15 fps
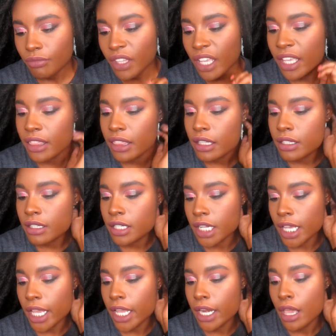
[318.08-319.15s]
in this
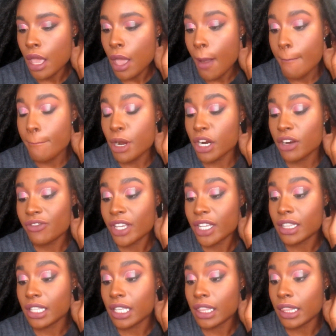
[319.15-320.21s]
shade
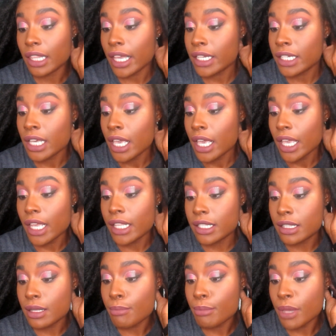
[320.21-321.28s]
Perfectly Lit. It's
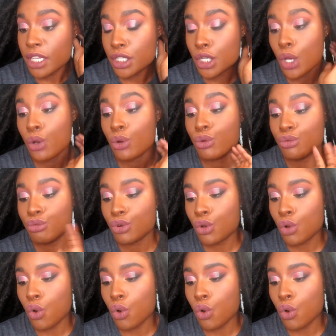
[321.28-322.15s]
the mid-tone